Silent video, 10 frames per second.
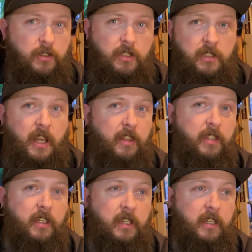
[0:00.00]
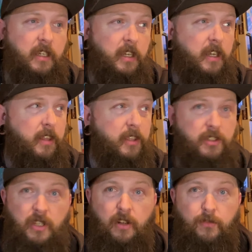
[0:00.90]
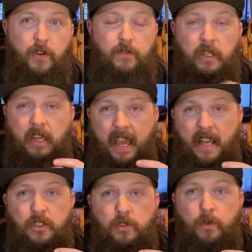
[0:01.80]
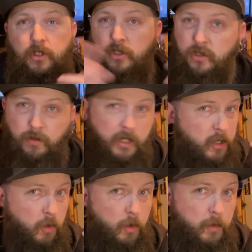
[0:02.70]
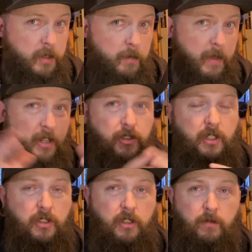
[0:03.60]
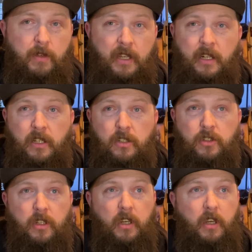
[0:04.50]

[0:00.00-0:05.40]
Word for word: It's not the, the Sena 50S, which is the really cool one with the mesh system. It is